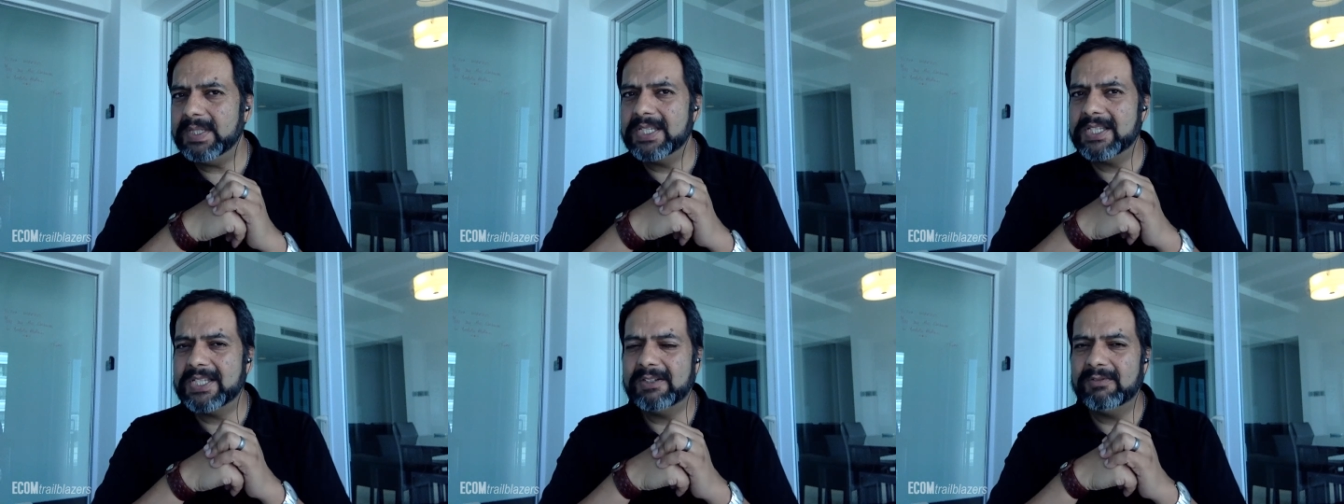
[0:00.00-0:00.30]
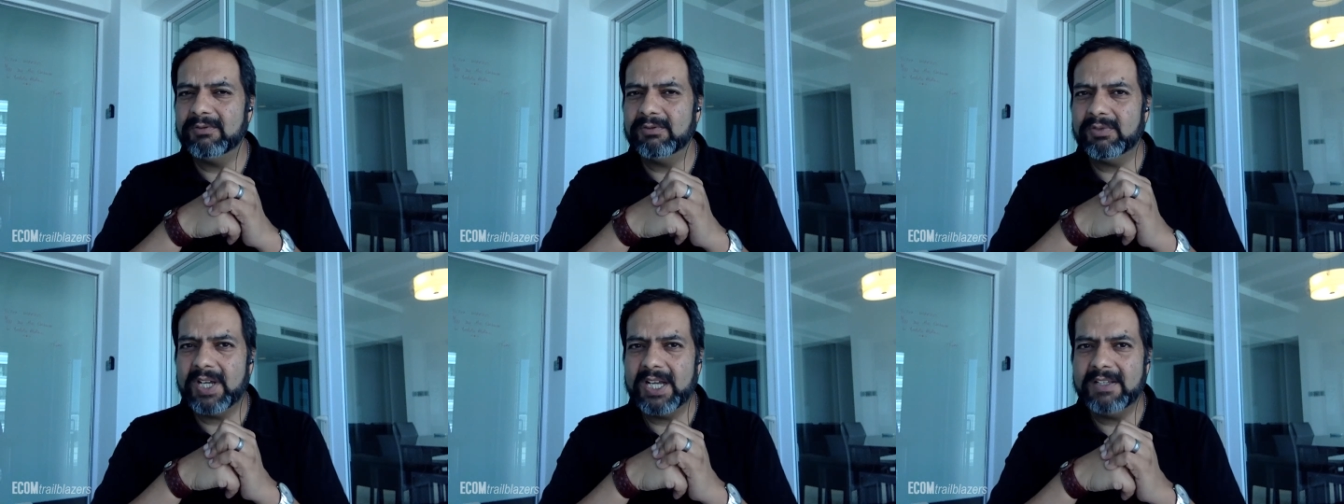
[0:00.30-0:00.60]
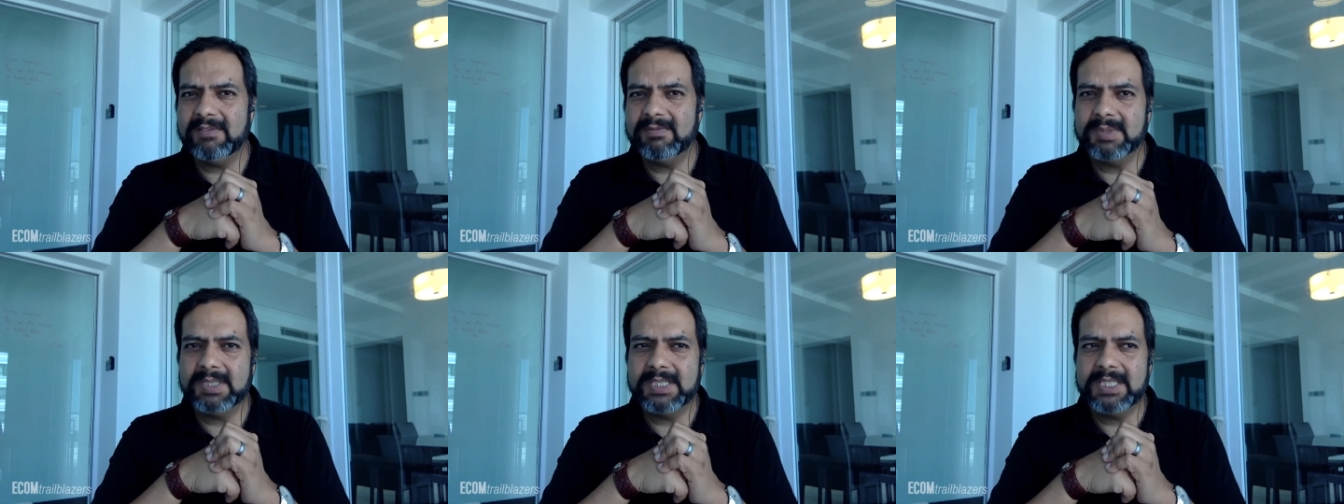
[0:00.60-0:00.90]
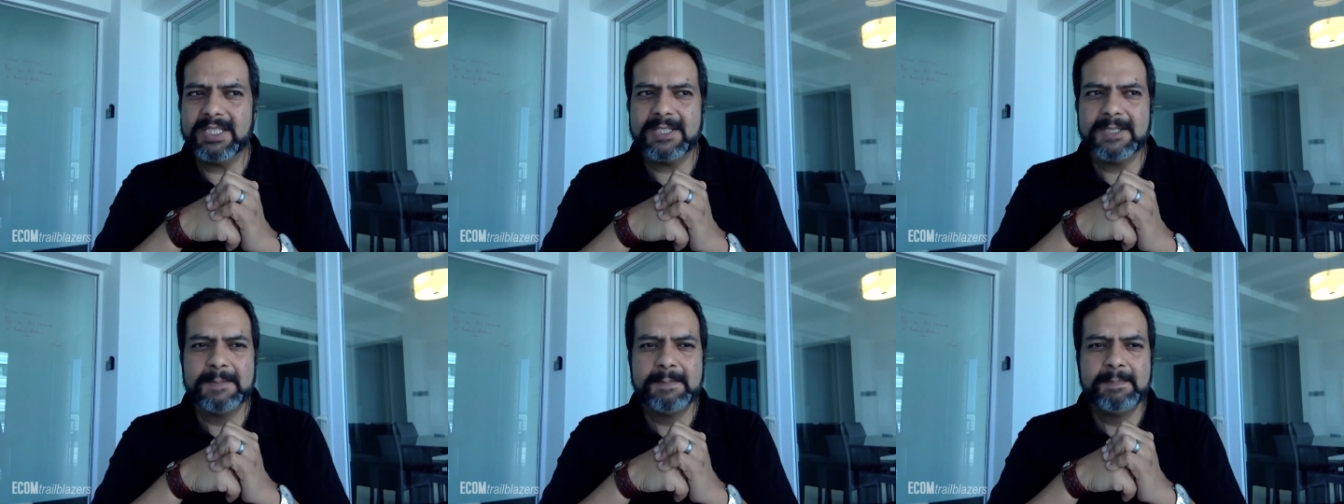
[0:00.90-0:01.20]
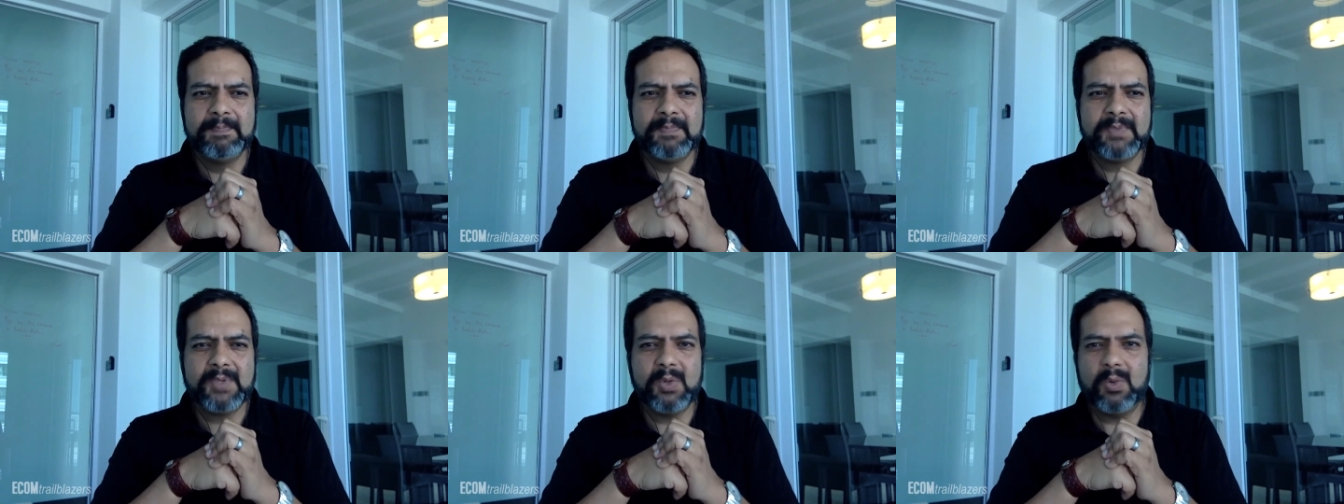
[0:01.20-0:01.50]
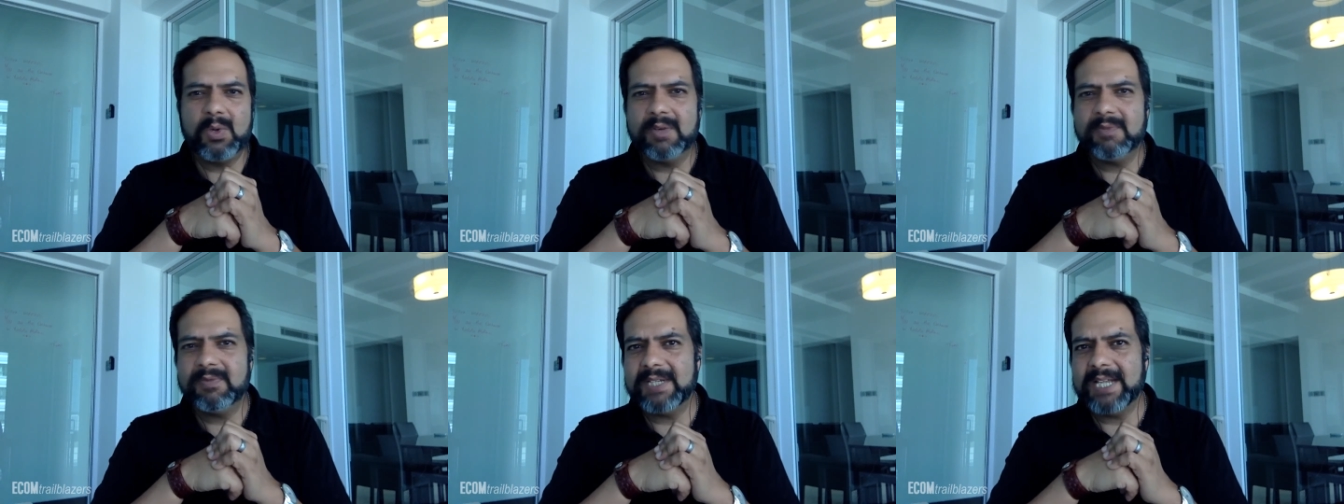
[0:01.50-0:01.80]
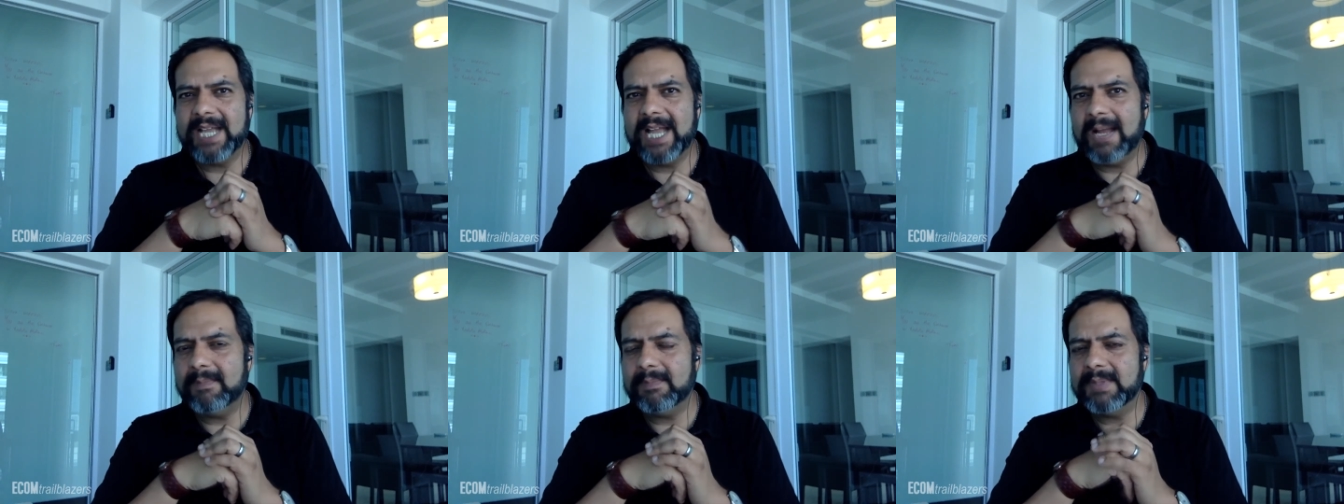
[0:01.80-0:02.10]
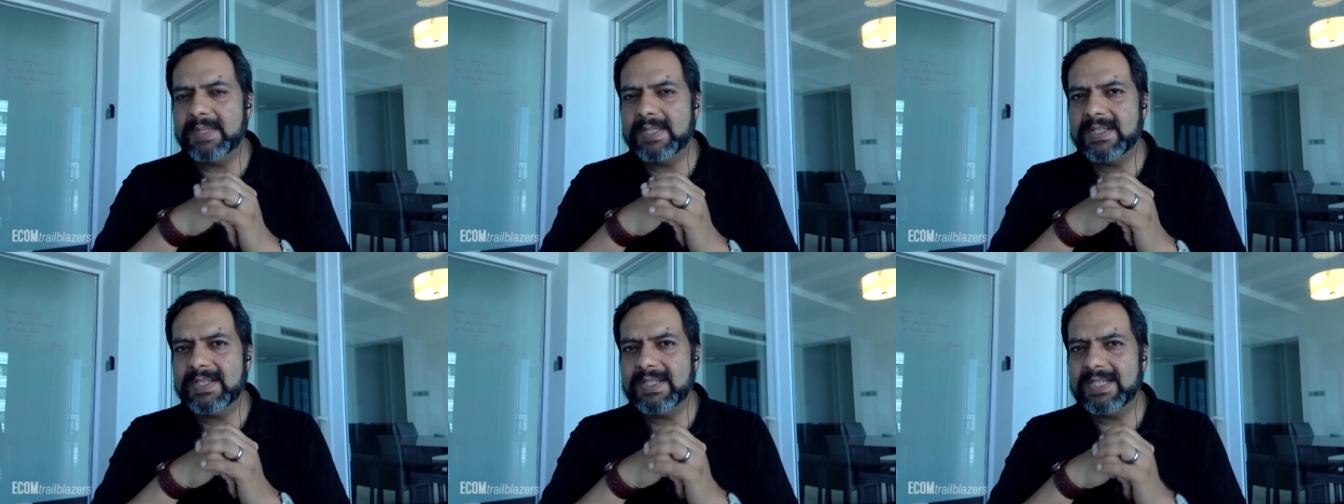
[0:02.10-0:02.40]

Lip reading: in 5 months or if it happens